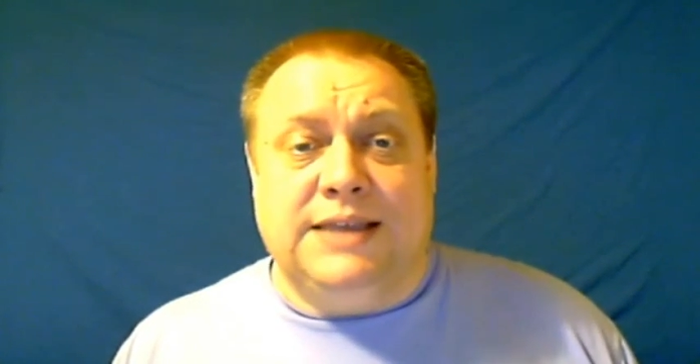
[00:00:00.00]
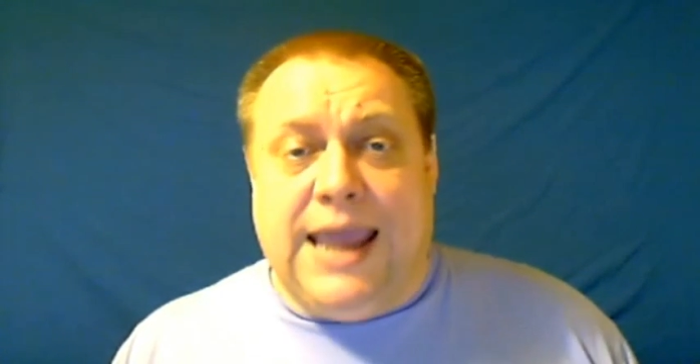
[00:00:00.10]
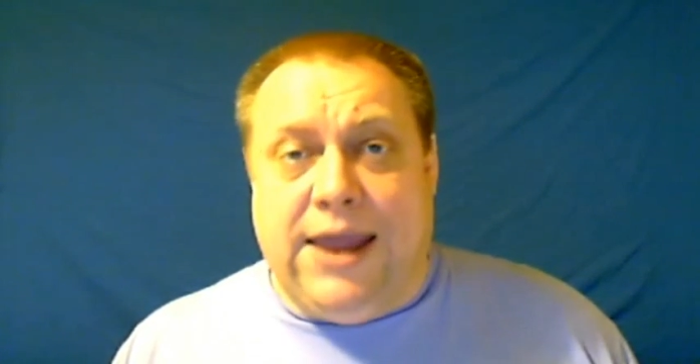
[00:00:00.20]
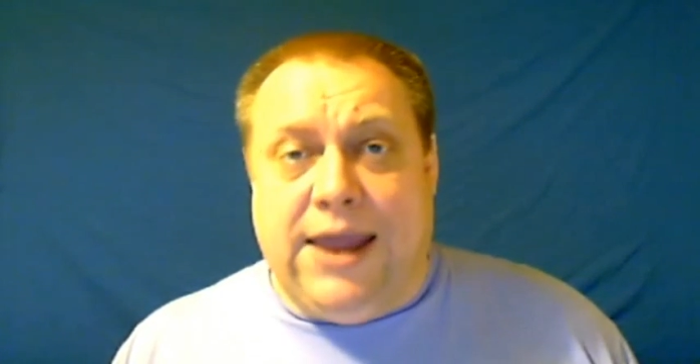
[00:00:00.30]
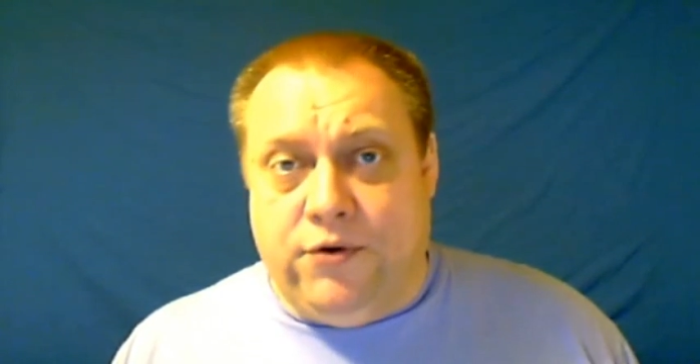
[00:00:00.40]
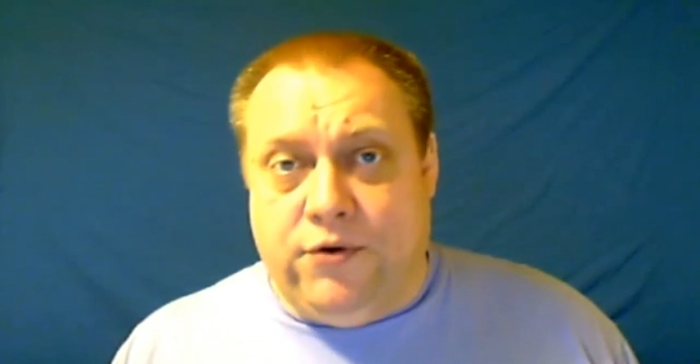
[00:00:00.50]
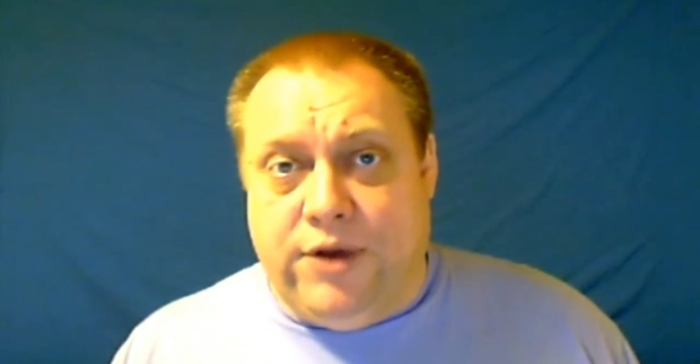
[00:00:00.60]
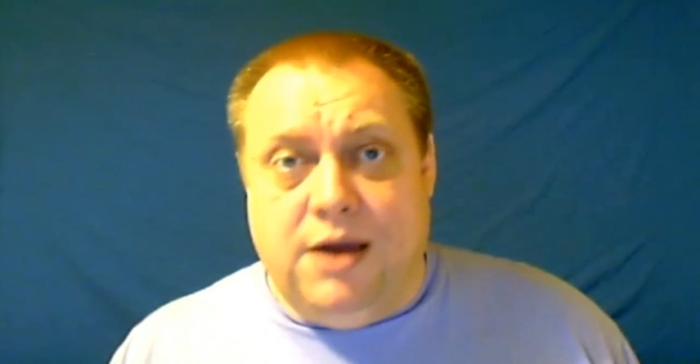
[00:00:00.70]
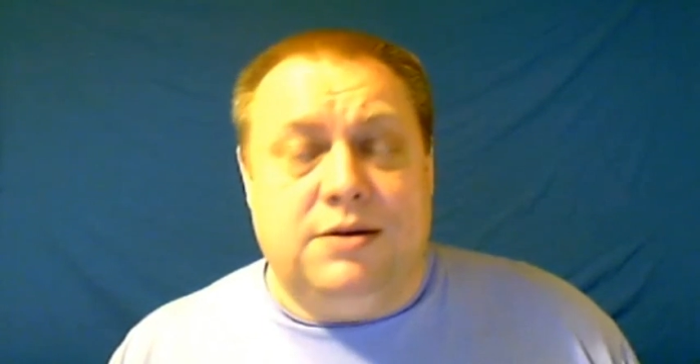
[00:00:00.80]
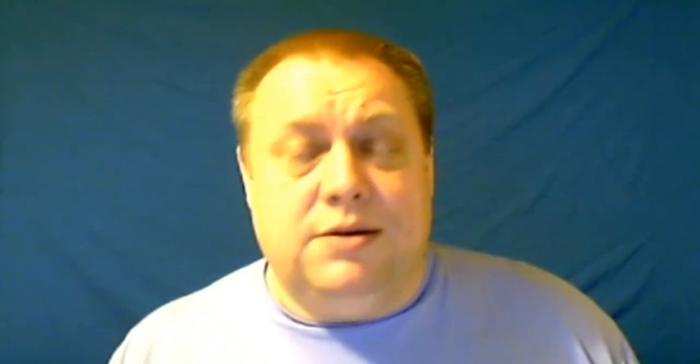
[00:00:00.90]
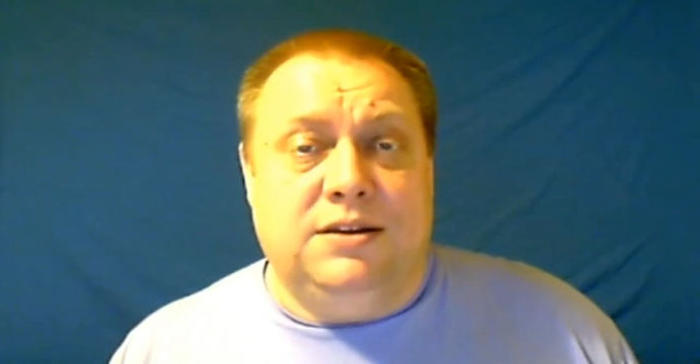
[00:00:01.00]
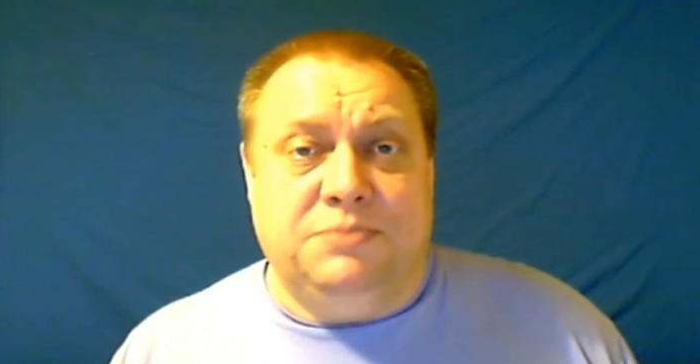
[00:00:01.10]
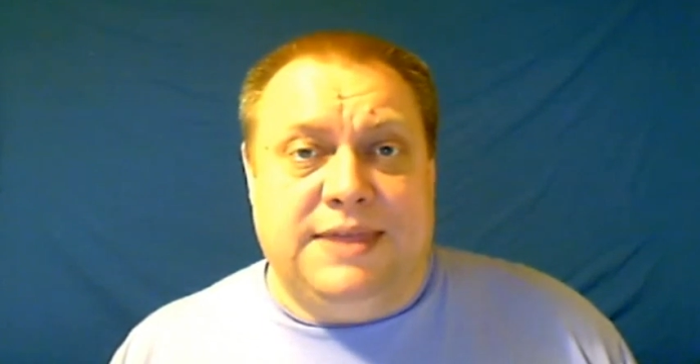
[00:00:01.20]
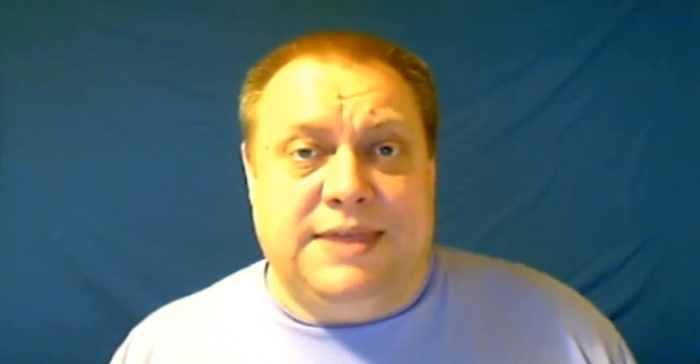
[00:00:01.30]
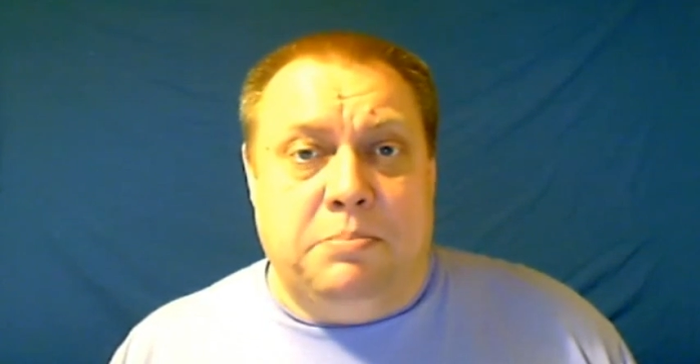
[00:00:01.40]
and carry on
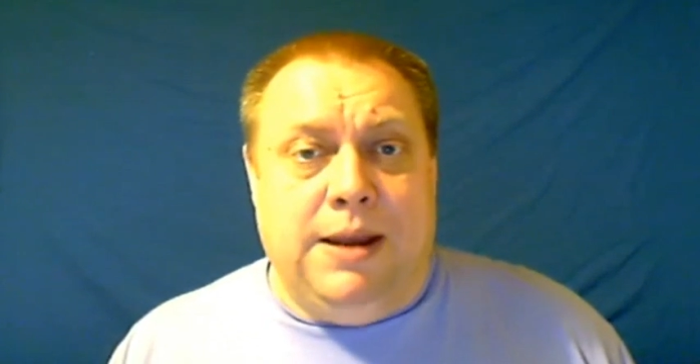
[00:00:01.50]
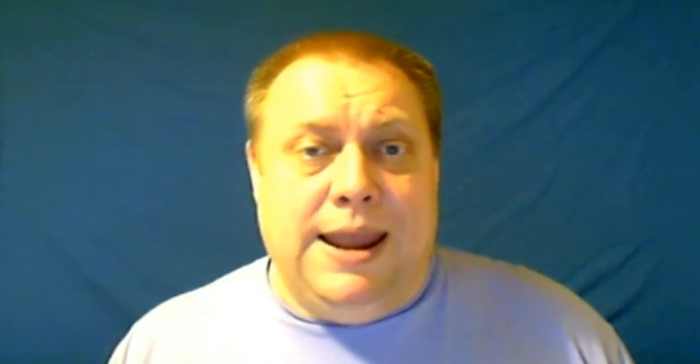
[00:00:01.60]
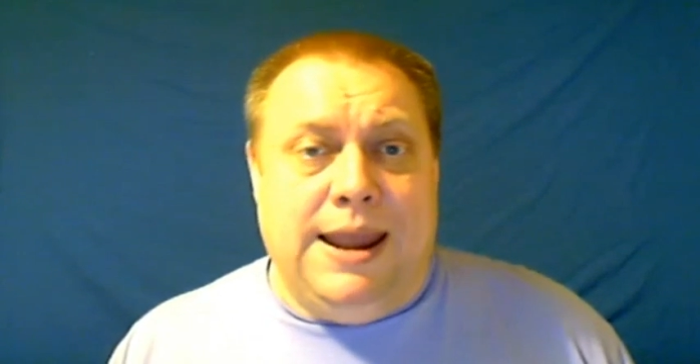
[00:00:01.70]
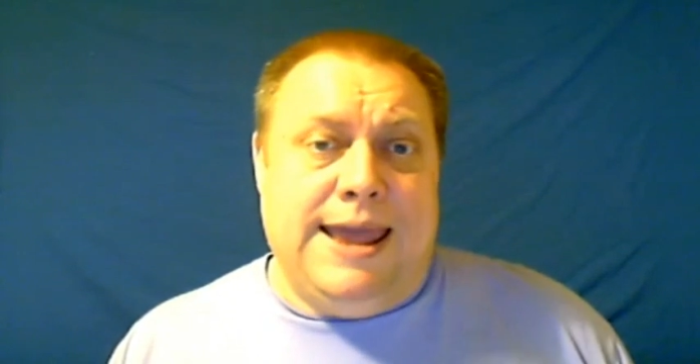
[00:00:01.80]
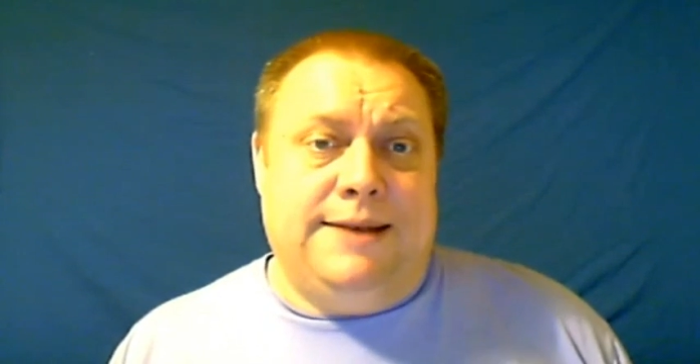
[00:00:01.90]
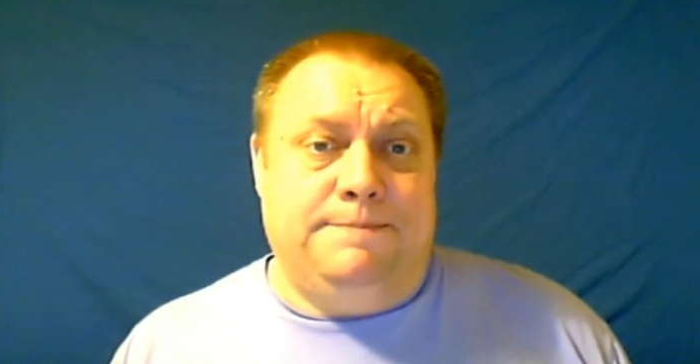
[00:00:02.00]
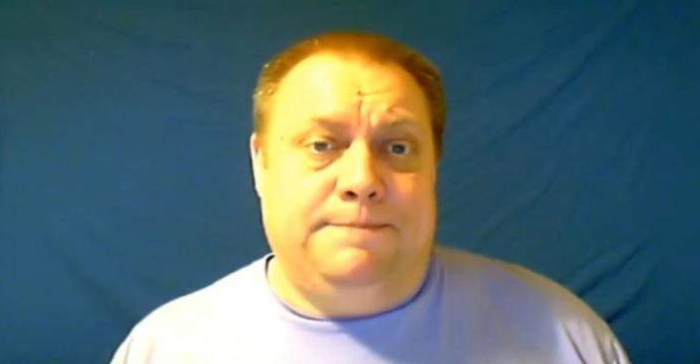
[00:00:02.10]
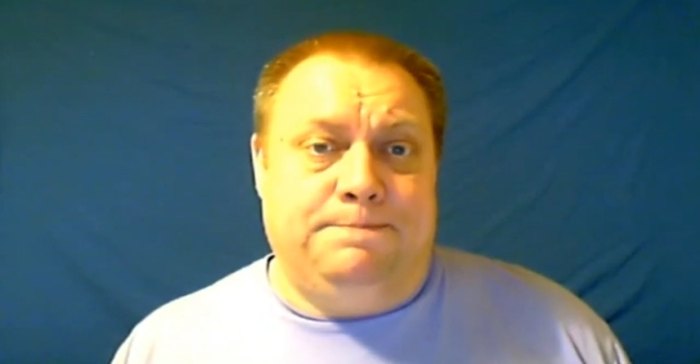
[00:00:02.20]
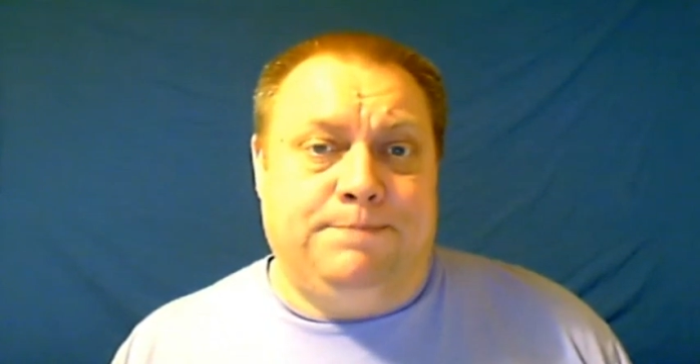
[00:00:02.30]
regardless with their plan.